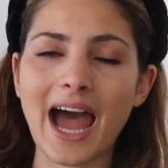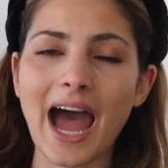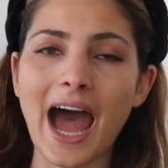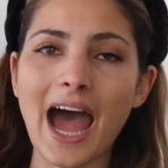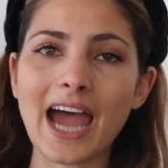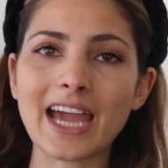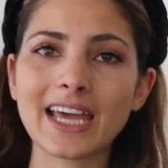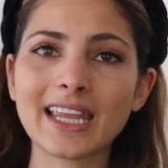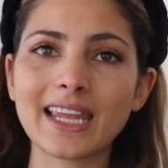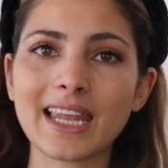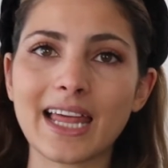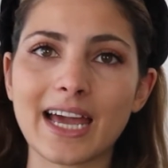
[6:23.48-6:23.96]

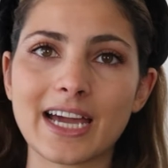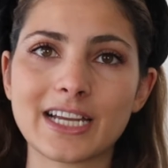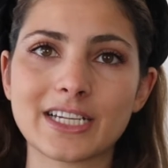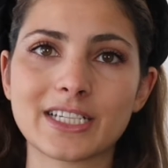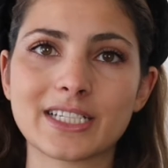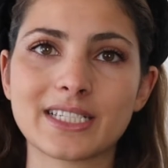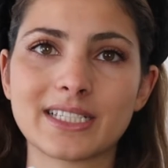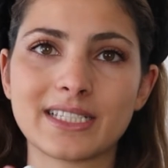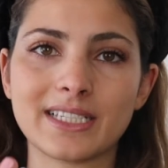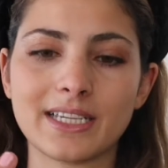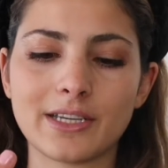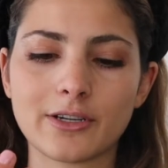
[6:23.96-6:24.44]
eyelash
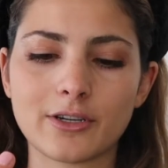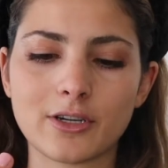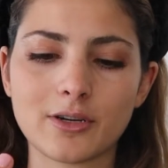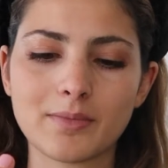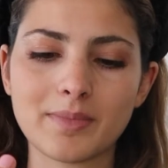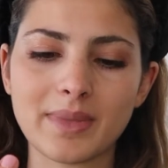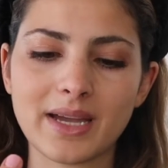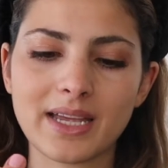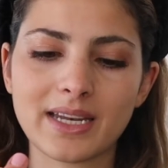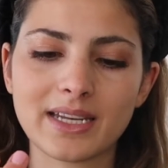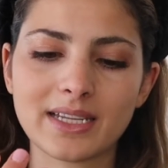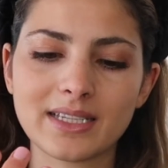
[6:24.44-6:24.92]

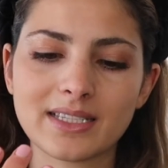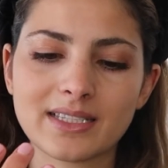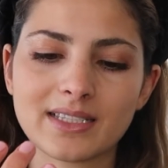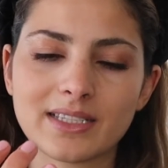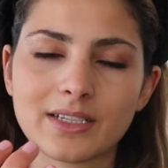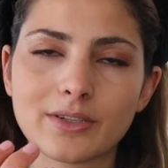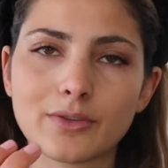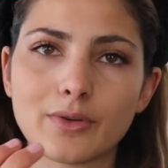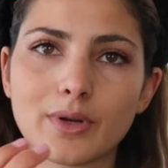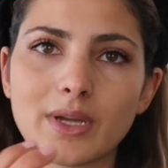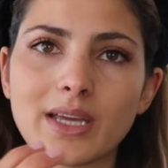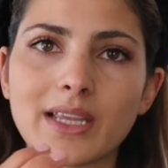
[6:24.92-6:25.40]
serum, and it's
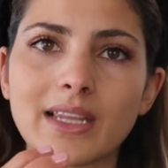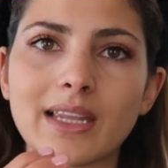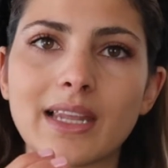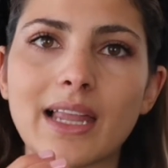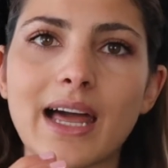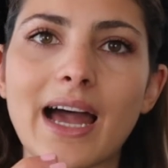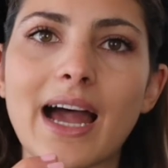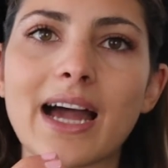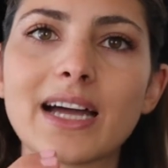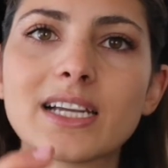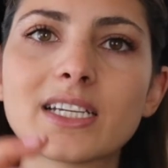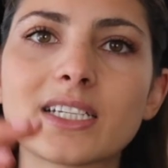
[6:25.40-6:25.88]
the
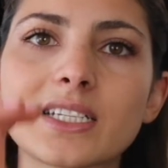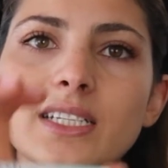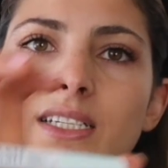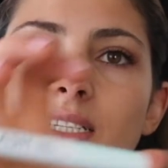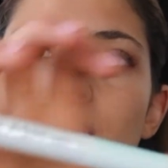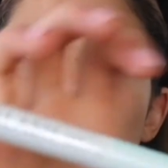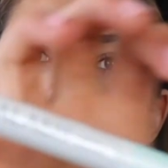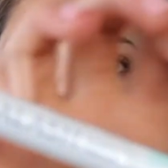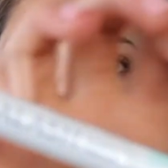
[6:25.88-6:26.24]
Realash.